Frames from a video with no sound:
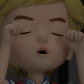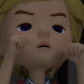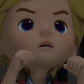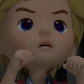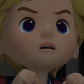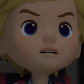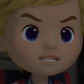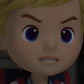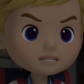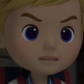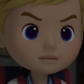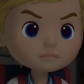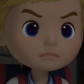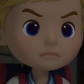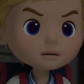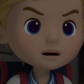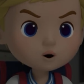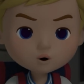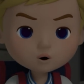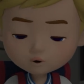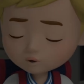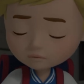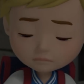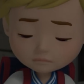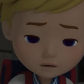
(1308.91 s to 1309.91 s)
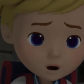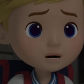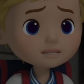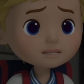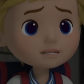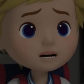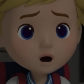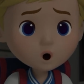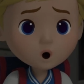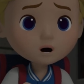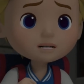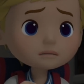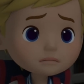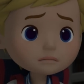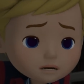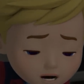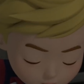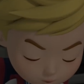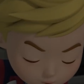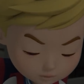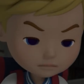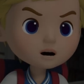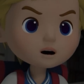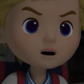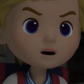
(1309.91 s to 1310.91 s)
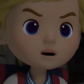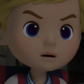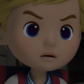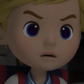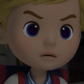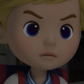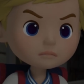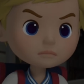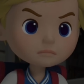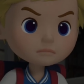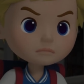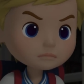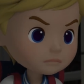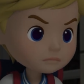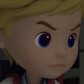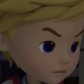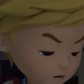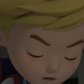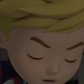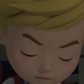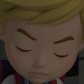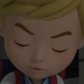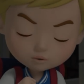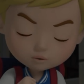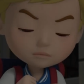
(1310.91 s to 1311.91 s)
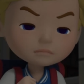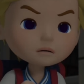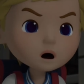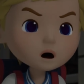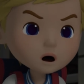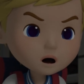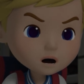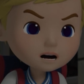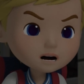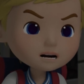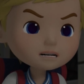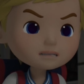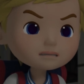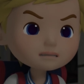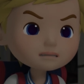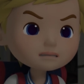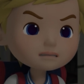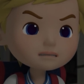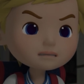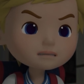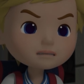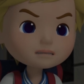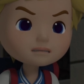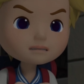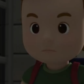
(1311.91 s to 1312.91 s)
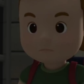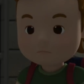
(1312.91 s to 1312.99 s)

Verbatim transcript: Johnny, the Super Dragon comes out today. That's where I'm going.